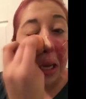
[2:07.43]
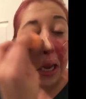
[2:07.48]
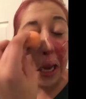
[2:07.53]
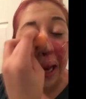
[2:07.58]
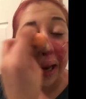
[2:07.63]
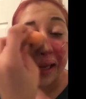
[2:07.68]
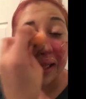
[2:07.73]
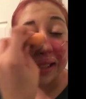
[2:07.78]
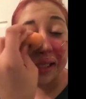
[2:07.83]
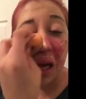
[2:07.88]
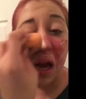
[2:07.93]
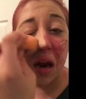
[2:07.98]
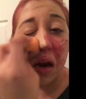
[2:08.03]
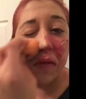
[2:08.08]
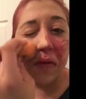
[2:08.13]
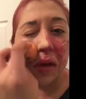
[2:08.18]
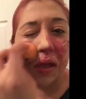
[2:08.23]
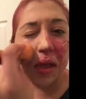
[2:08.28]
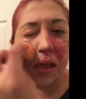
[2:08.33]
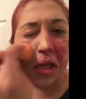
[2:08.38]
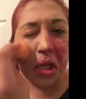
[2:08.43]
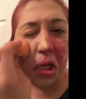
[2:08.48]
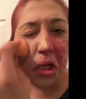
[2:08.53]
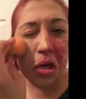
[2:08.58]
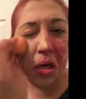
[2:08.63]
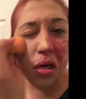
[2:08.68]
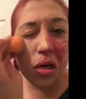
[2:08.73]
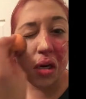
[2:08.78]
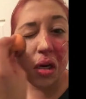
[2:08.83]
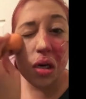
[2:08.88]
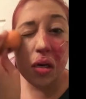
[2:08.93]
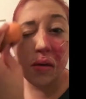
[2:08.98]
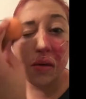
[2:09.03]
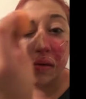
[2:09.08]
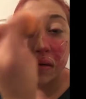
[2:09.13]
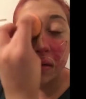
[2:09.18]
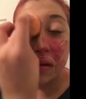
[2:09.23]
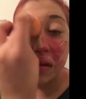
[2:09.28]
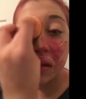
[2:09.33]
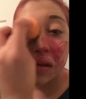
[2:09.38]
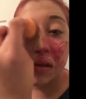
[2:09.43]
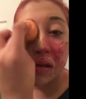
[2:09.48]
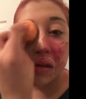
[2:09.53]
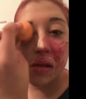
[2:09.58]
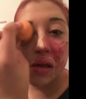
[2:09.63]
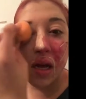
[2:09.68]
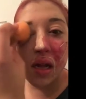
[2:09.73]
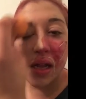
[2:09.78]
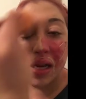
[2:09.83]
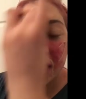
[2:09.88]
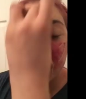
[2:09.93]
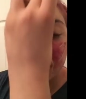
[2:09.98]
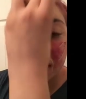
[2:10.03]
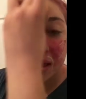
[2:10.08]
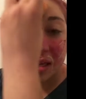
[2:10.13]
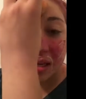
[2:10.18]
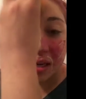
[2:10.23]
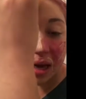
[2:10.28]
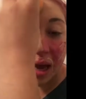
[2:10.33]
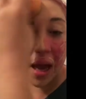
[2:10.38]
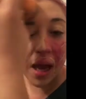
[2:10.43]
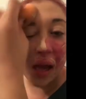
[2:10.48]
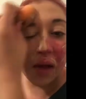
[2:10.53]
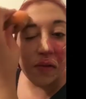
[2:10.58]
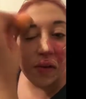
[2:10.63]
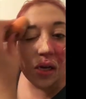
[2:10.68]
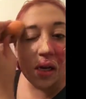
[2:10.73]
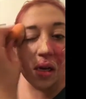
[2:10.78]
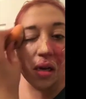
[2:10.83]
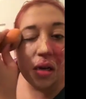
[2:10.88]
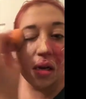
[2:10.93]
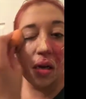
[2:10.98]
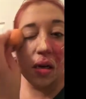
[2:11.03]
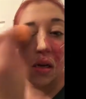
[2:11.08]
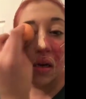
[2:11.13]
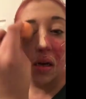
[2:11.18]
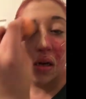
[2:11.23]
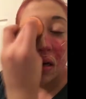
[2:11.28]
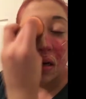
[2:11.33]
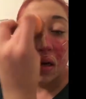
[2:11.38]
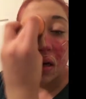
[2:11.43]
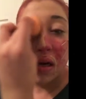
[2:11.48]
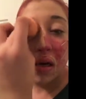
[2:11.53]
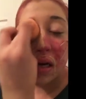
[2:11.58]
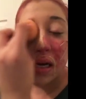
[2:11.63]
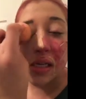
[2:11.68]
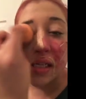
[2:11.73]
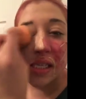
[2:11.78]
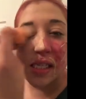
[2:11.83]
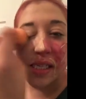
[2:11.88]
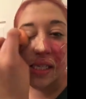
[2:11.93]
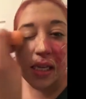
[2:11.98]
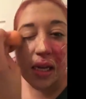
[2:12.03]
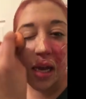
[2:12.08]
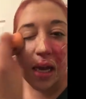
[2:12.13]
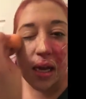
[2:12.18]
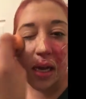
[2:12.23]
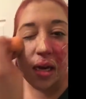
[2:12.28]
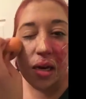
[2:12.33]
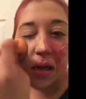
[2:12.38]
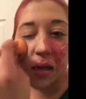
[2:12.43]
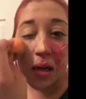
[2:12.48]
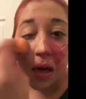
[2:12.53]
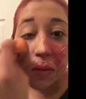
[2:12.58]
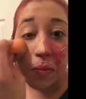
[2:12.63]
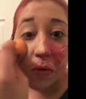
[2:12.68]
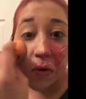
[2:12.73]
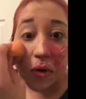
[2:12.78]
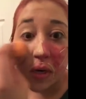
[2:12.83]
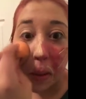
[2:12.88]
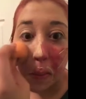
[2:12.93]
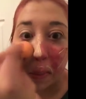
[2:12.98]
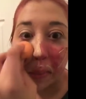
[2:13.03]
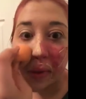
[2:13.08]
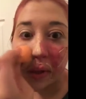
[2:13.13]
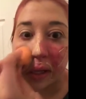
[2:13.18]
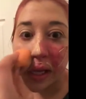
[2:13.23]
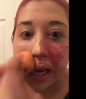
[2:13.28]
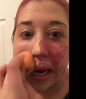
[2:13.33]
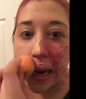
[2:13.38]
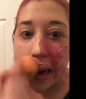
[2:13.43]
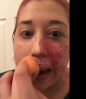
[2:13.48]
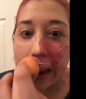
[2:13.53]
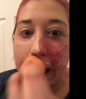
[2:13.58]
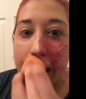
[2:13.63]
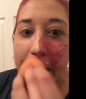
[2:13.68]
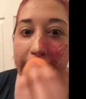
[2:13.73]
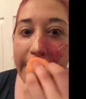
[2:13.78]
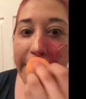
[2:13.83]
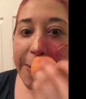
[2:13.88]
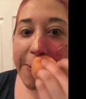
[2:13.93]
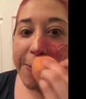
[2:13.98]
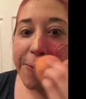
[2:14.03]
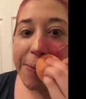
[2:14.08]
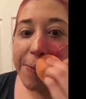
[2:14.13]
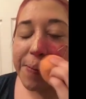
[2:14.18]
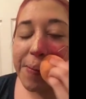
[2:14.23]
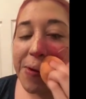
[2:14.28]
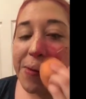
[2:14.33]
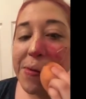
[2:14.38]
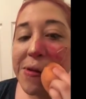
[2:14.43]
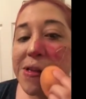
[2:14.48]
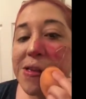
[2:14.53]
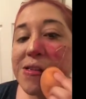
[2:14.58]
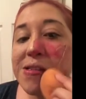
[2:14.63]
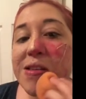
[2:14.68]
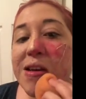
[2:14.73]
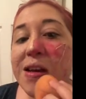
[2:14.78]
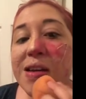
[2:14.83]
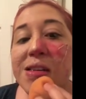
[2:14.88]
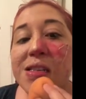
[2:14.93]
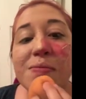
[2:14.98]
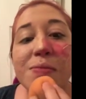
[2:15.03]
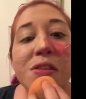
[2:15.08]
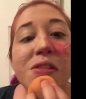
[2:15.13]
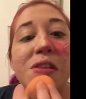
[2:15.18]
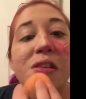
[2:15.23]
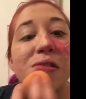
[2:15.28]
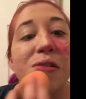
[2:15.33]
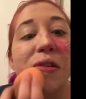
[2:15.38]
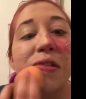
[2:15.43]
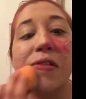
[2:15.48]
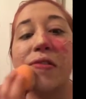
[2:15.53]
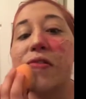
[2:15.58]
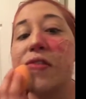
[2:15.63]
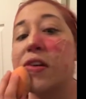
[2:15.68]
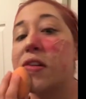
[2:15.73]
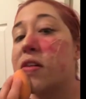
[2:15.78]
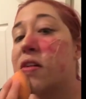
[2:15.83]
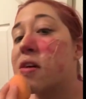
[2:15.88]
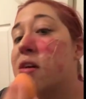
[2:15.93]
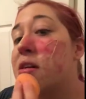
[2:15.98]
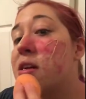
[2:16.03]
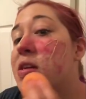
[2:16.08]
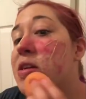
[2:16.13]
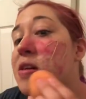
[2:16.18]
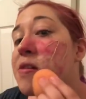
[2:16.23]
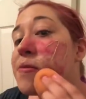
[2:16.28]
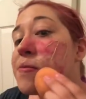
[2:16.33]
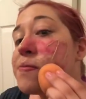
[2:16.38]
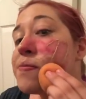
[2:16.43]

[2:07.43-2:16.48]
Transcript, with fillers: It is kind of a thicker, not like thick heavy. It's just taking a lot more to blend out. Maybe that has something to do with the filler in it.